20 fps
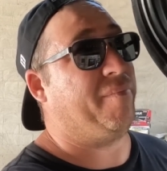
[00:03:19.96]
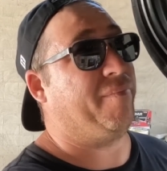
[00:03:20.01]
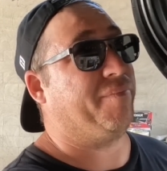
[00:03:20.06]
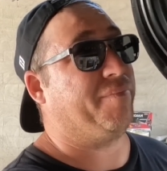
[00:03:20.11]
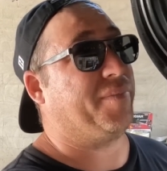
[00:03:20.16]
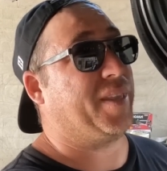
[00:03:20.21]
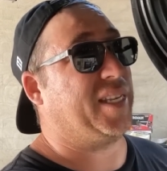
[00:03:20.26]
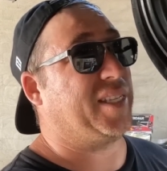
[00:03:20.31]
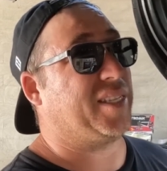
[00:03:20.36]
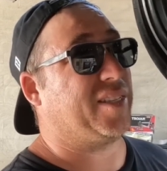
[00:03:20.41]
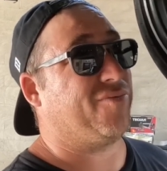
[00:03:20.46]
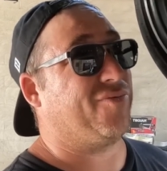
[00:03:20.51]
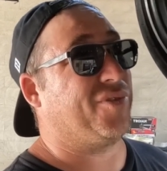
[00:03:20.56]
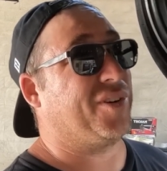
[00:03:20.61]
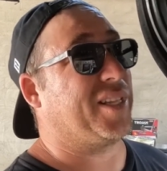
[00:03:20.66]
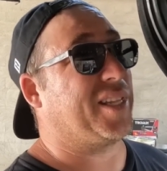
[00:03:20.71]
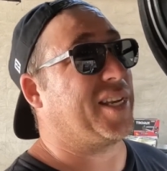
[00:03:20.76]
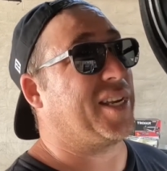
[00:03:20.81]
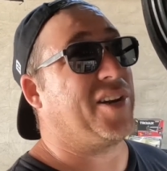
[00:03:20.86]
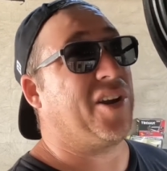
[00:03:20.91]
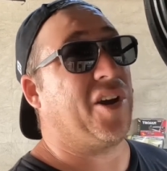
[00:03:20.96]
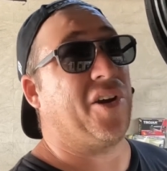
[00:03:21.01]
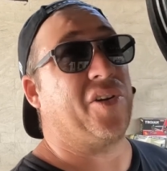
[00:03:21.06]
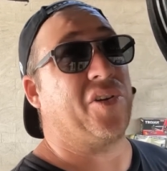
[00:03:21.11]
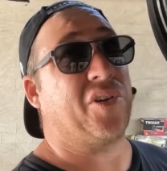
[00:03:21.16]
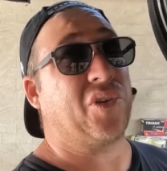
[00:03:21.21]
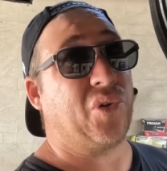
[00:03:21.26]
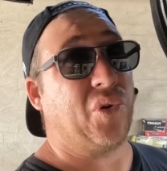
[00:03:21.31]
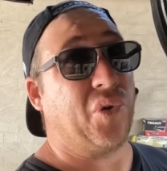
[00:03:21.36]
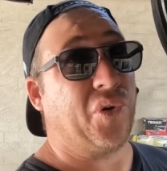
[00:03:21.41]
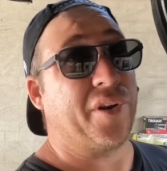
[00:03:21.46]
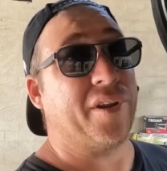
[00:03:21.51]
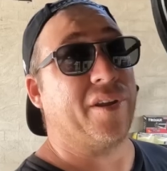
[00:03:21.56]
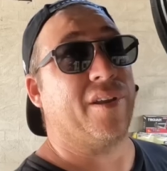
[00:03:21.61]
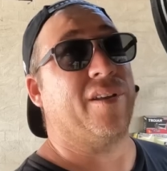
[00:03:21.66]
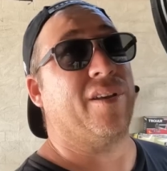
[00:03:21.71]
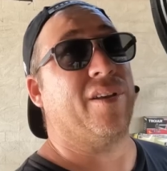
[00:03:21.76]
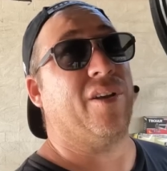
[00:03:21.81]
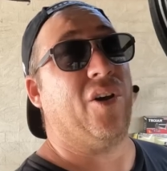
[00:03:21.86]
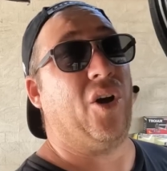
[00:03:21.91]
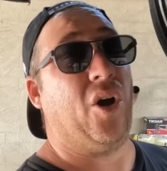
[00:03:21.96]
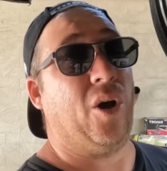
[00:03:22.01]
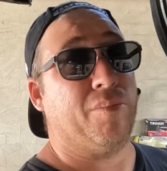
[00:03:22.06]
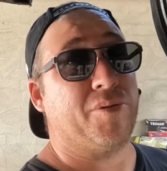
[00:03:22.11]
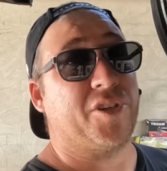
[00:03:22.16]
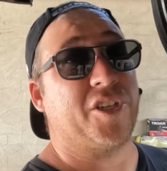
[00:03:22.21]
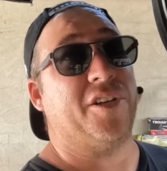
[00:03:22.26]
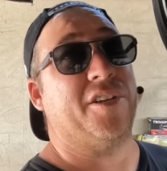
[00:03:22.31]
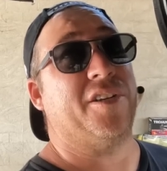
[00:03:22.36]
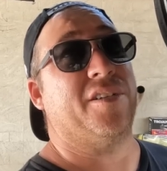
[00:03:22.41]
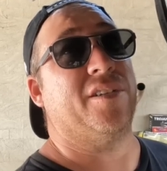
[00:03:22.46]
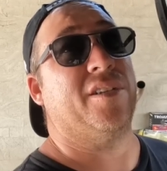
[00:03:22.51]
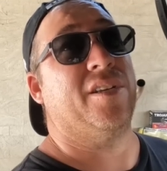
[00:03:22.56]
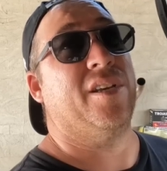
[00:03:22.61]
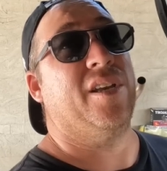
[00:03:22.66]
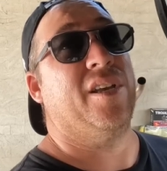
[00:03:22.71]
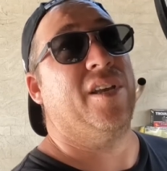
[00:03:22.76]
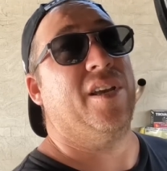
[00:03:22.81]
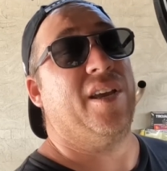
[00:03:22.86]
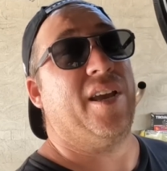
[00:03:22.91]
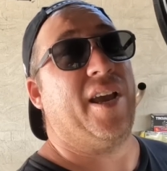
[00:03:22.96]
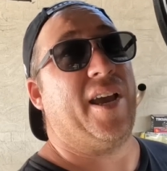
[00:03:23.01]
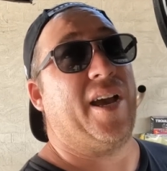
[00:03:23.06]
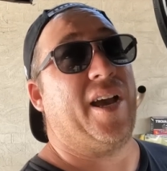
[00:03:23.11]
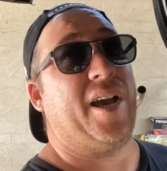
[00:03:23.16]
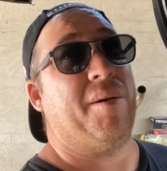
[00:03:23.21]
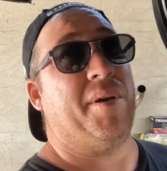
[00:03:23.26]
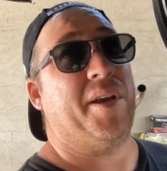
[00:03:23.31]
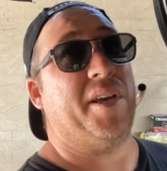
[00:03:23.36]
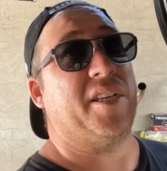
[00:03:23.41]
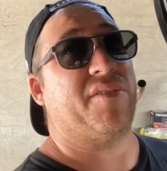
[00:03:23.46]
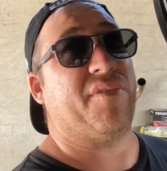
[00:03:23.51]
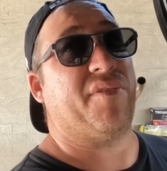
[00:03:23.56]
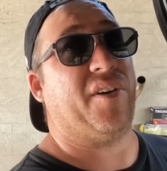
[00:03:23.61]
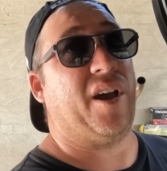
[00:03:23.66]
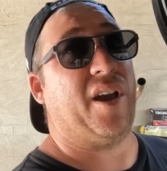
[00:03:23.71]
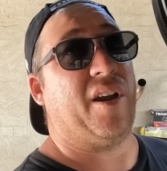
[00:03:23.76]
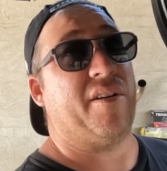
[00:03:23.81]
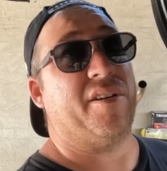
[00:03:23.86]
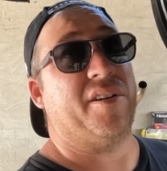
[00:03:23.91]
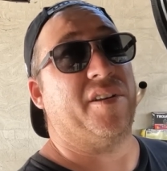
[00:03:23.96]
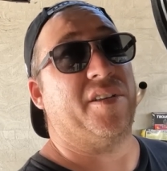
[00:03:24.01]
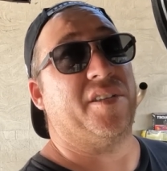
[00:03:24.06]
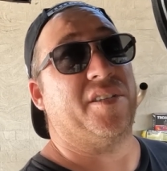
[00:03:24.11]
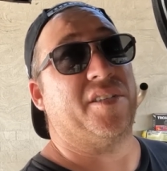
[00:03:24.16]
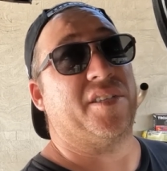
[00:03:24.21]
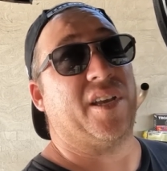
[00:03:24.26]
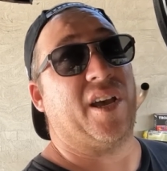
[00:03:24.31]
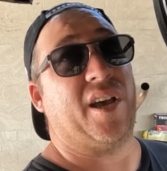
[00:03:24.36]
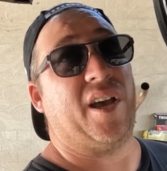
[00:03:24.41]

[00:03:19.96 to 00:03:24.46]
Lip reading: There's really no good option as far as,